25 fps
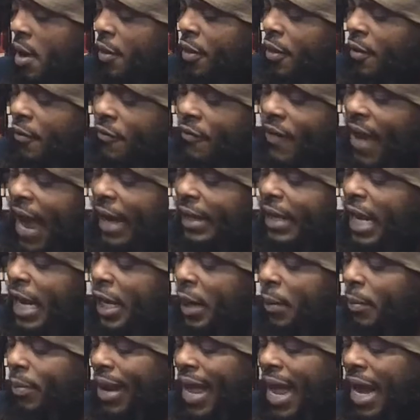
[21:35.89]
The fact that
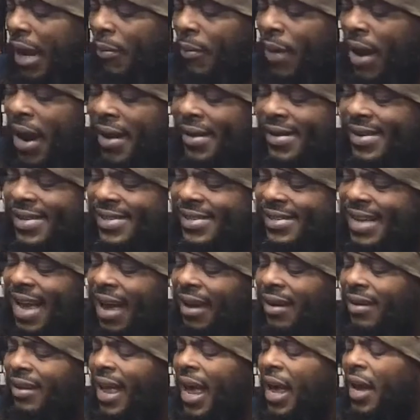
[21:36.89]
the black man does
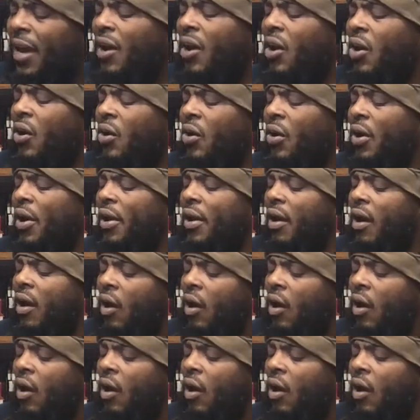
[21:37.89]
not like her in